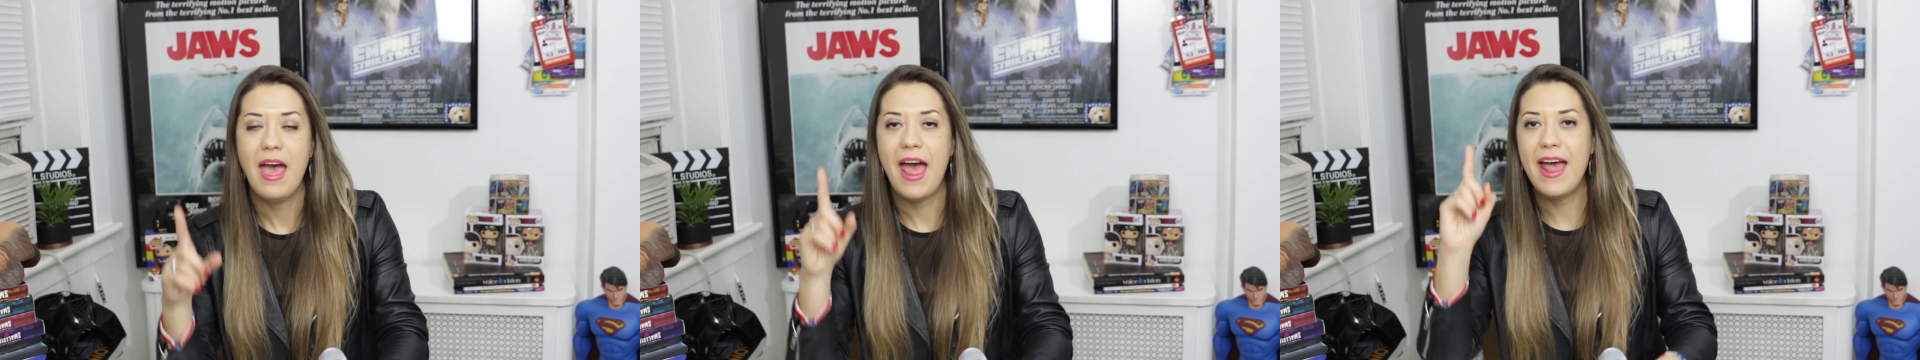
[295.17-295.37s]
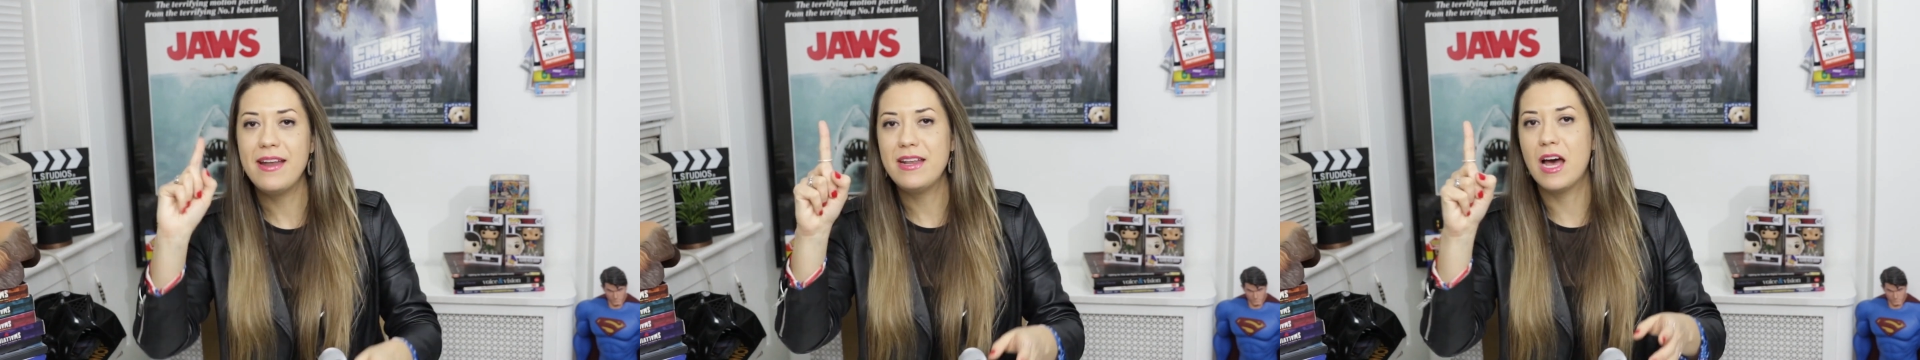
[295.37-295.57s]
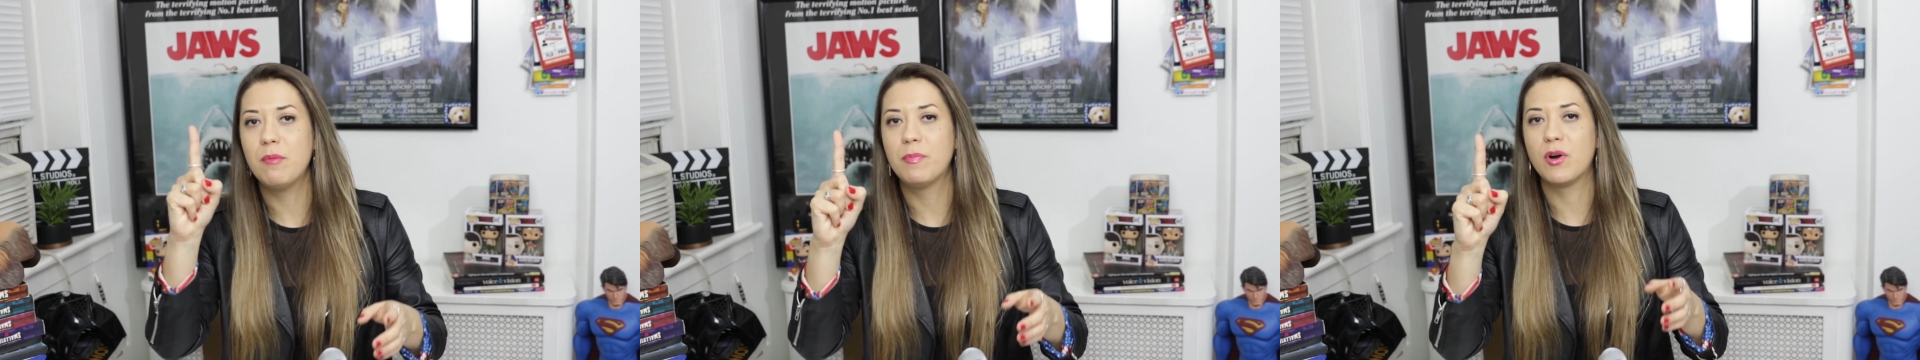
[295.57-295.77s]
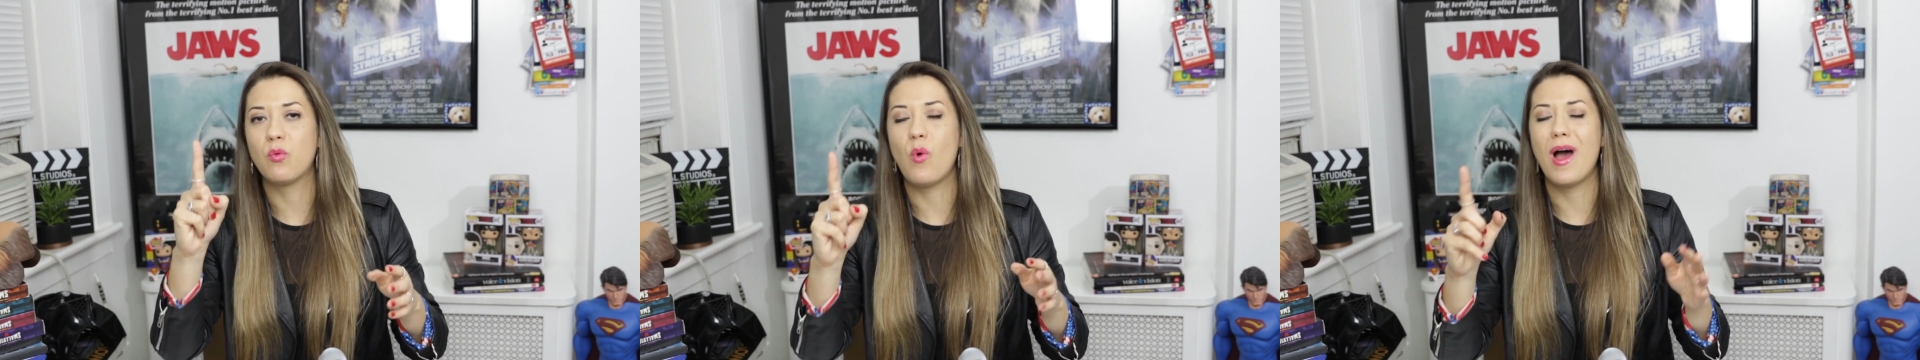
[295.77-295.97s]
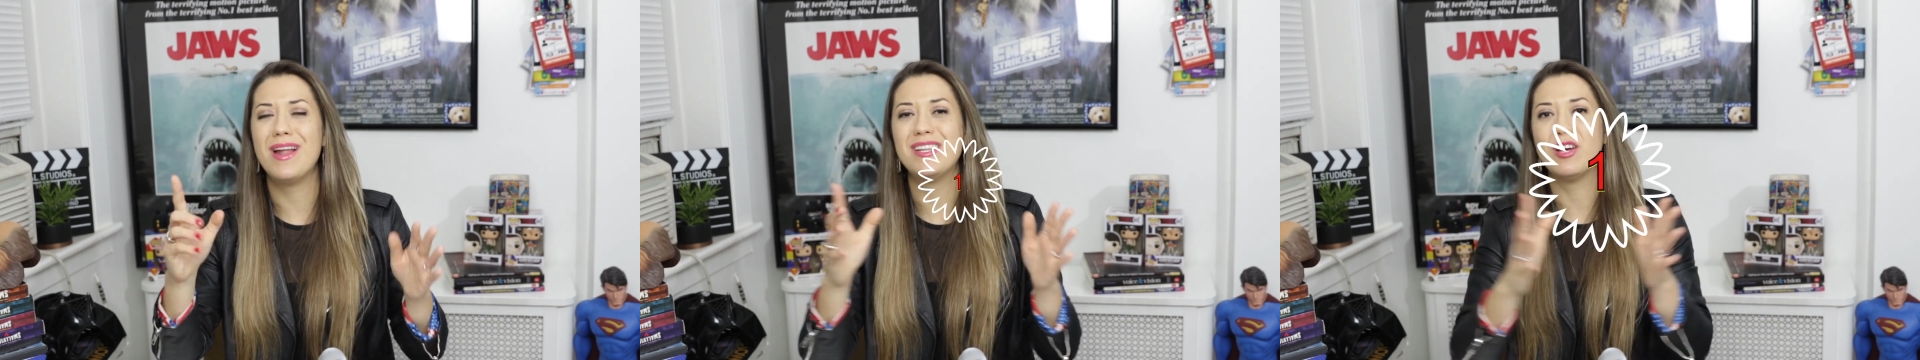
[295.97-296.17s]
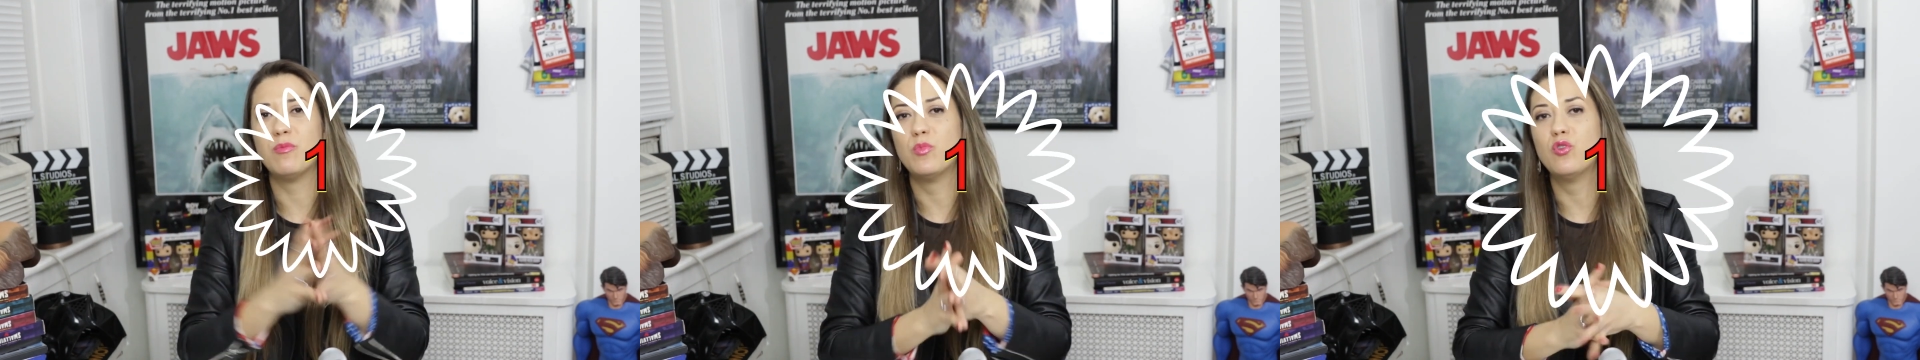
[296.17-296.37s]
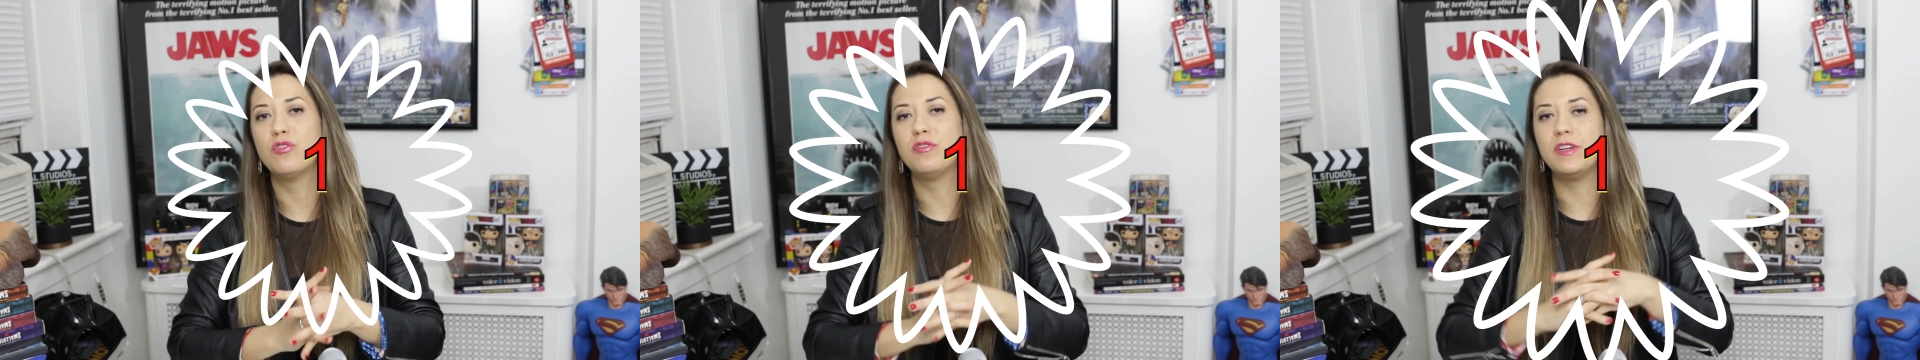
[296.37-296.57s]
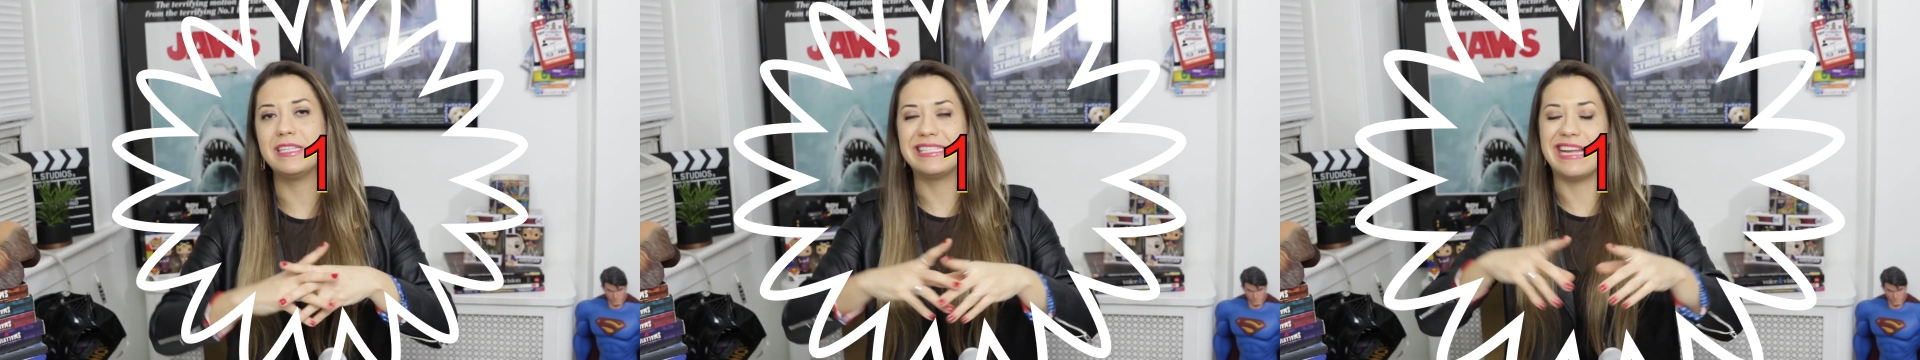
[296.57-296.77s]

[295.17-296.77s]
And number one, the movie